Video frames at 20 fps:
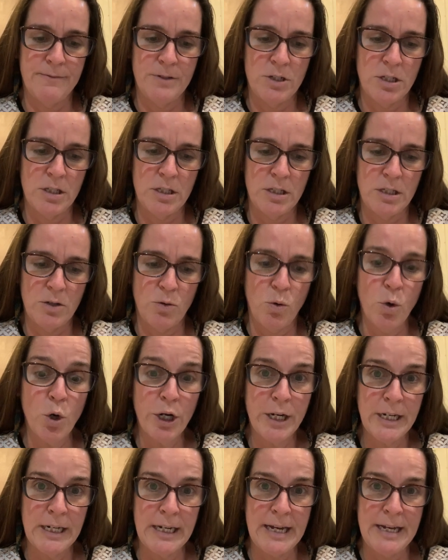just
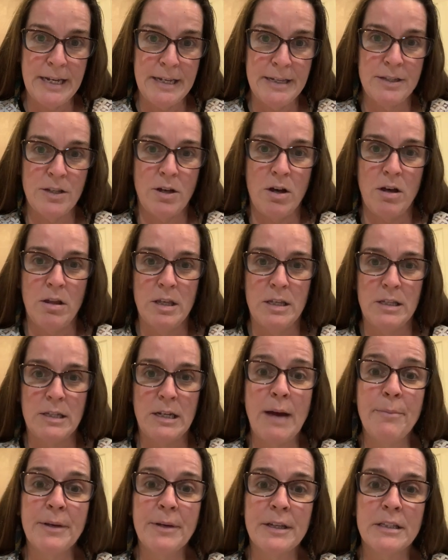organize all these
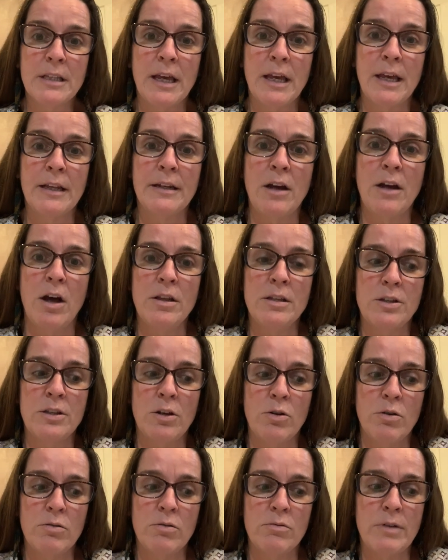topics and
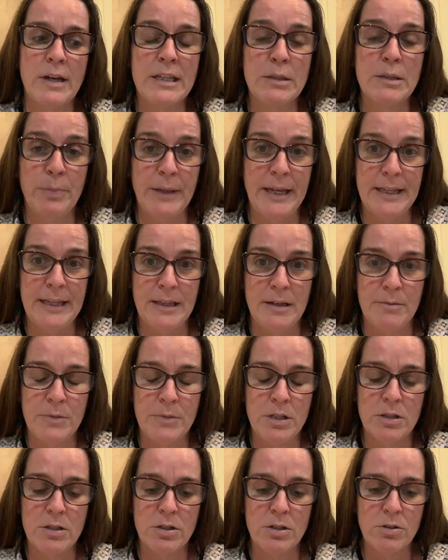also explain them
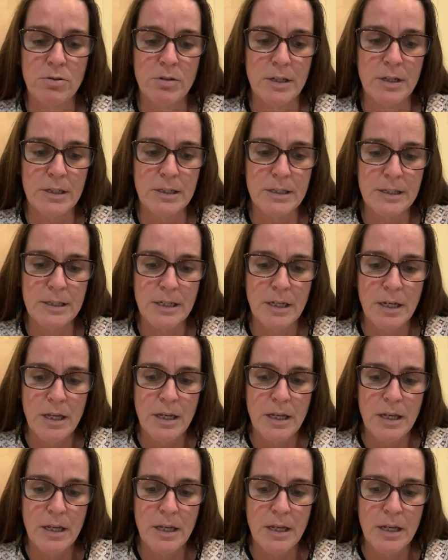to students.